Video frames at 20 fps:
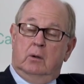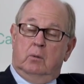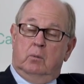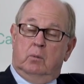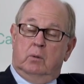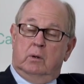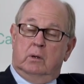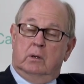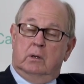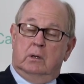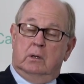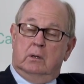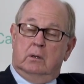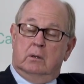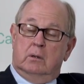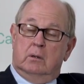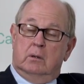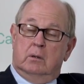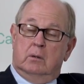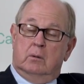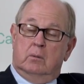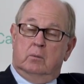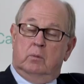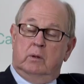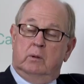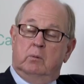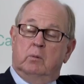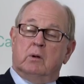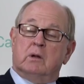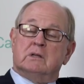we
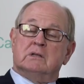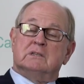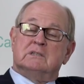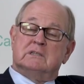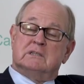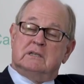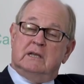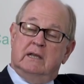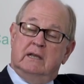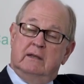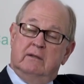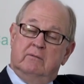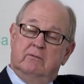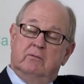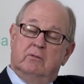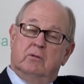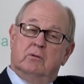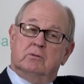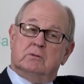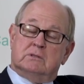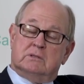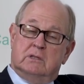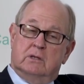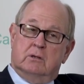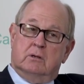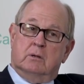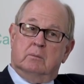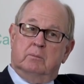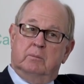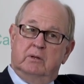want to save those
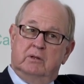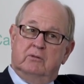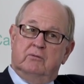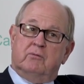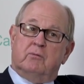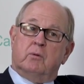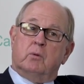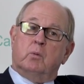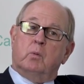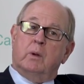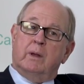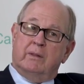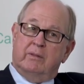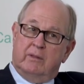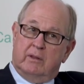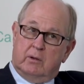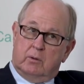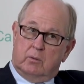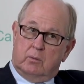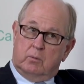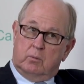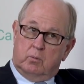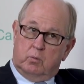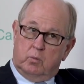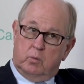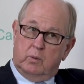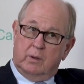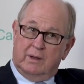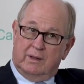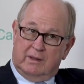therapies for when they're
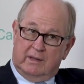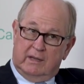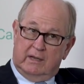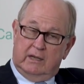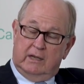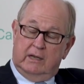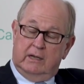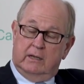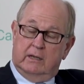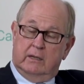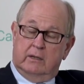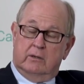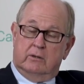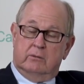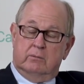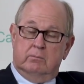really needed.